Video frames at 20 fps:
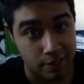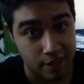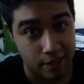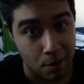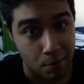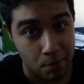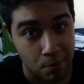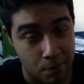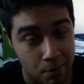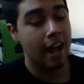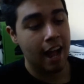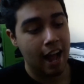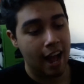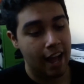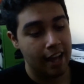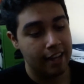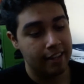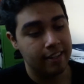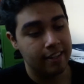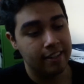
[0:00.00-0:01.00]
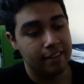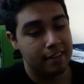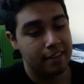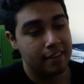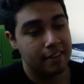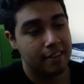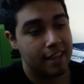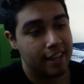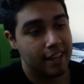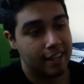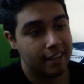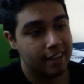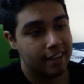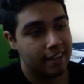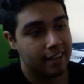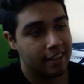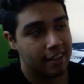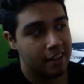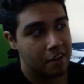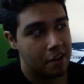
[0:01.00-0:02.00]
it up. I didn't think
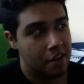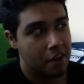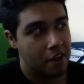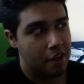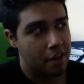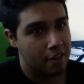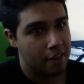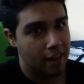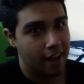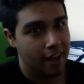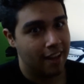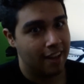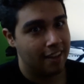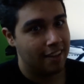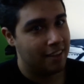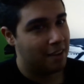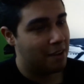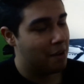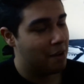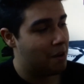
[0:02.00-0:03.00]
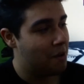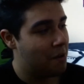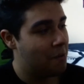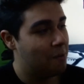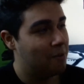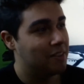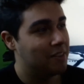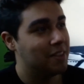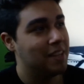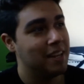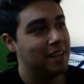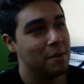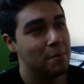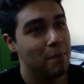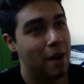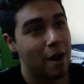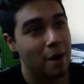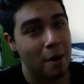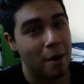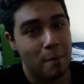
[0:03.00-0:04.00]
that within
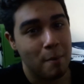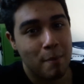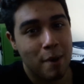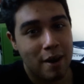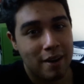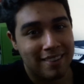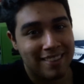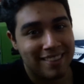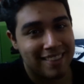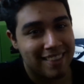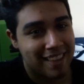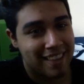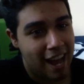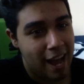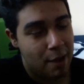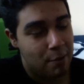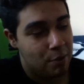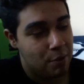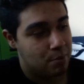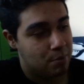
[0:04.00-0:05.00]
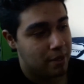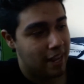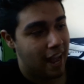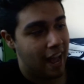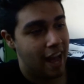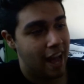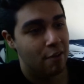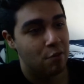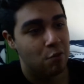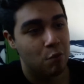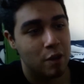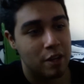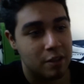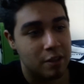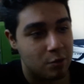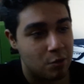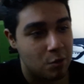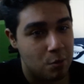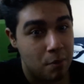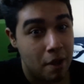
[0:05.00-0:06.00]
about a month I would be halfway
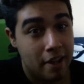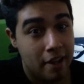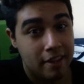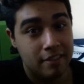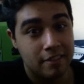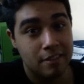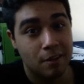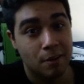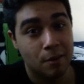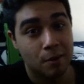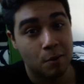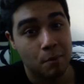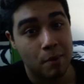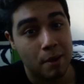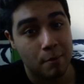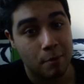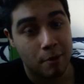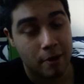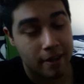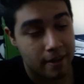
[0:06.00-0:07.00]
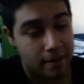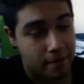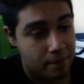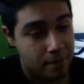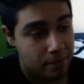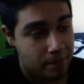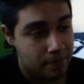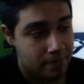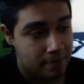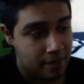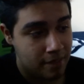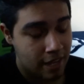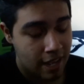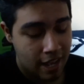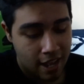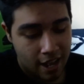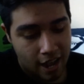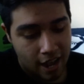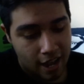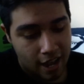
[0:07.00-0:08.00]
through my internal memory.
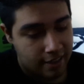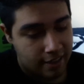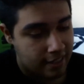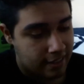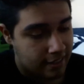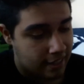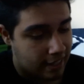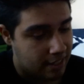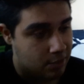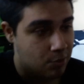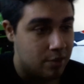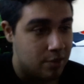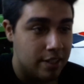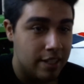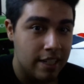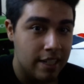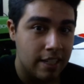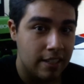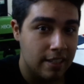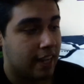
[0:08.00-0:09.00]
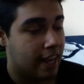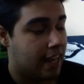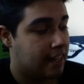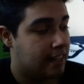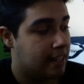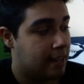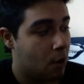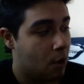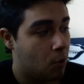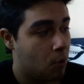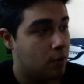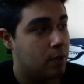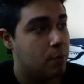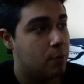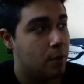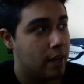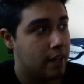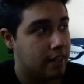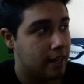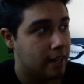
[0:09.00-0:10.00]
I think that's ridiculous, and the only
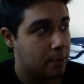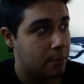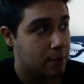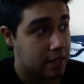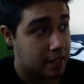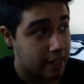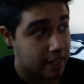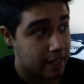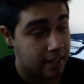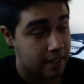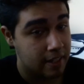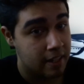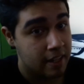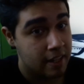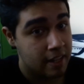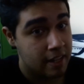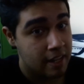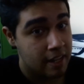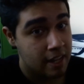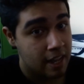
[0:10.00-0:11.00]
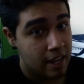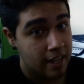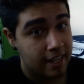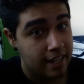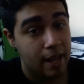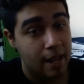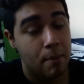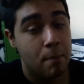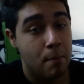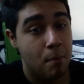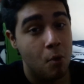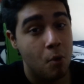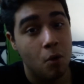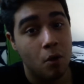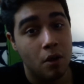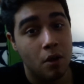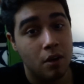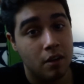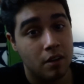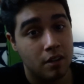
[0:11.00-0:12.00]
way that we can get
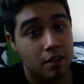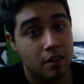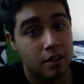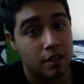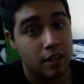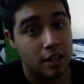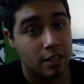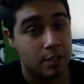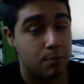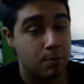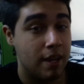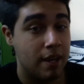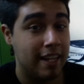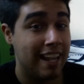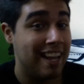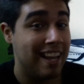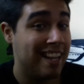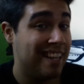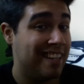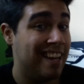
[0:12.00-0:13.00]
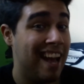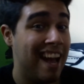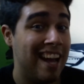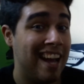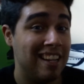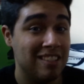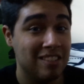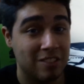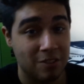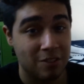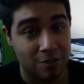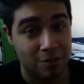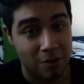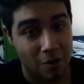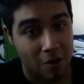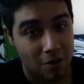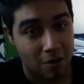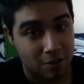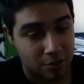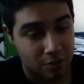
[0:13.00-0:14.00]
more is by getting an external
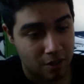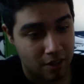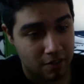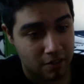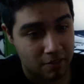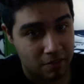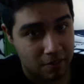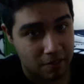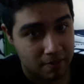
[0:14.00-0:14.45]
hard drive,